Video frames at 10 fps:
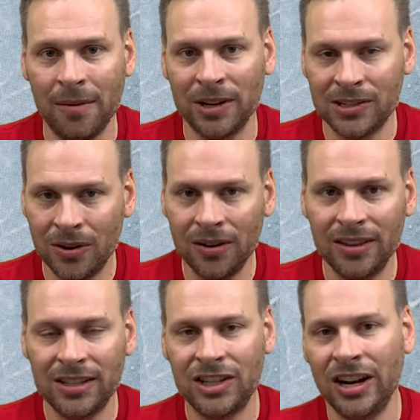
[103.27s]
I started
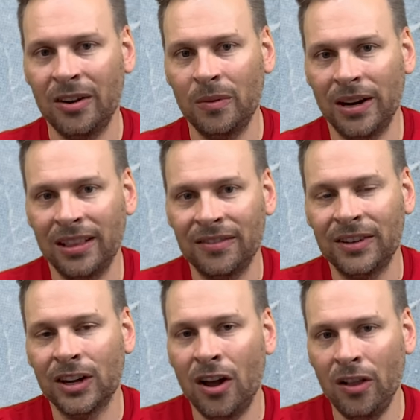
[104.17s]
this channel when I lived
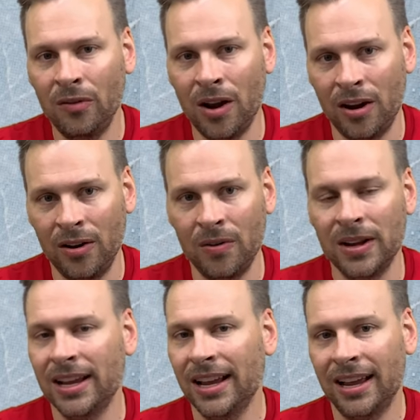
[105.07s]
in Colorado,
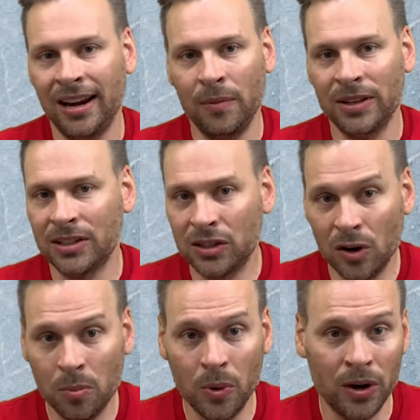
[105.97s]
and I went
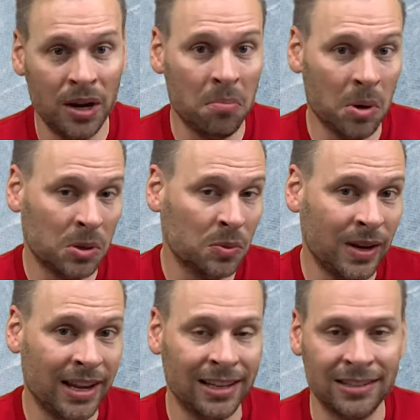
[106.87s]
snowboarding most
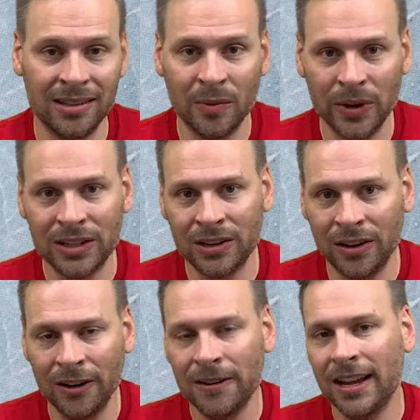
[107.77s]
weekends in the
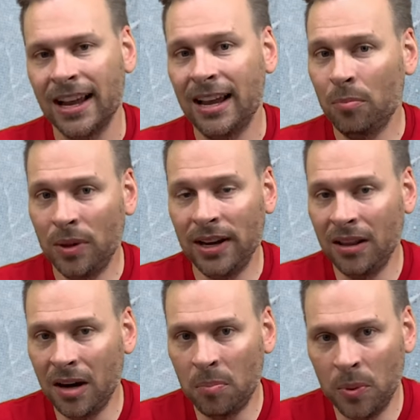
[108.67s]
winter and played a
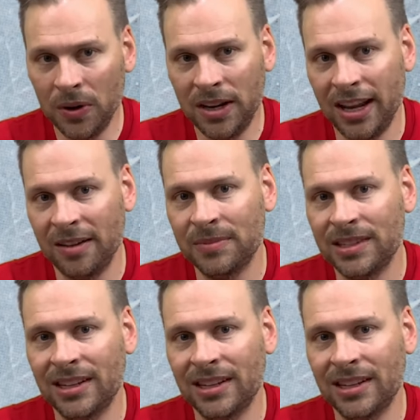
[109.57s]
lot of board games.